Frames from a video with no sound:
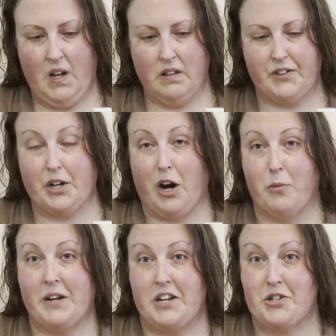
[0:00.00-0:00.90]
let the
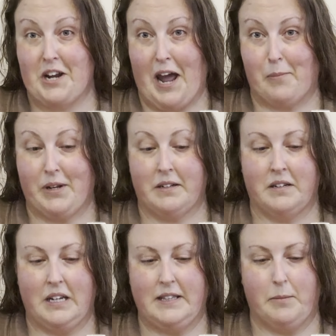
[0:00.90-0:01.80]
carbonation happen
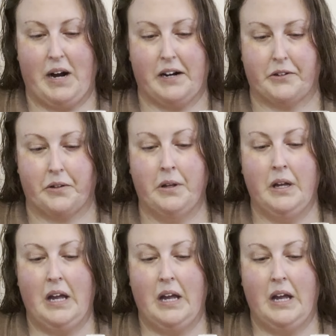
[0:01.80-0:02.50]
in the bottle.